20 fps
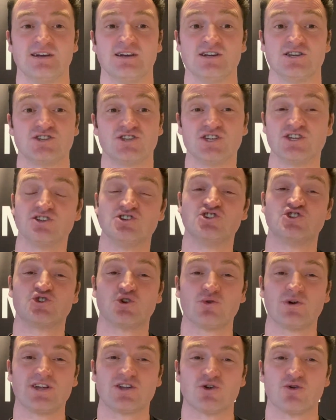Do you
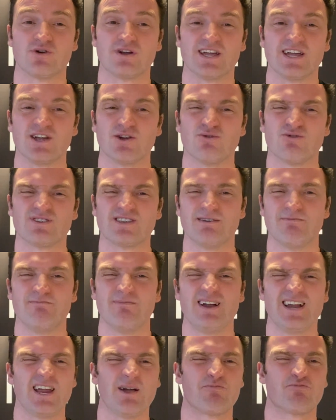enjoy cooking, or is it
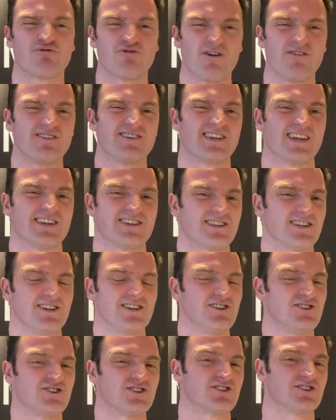merely a process that
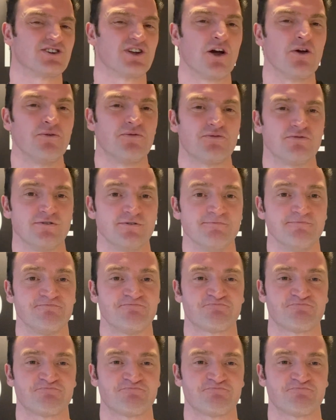you just go through?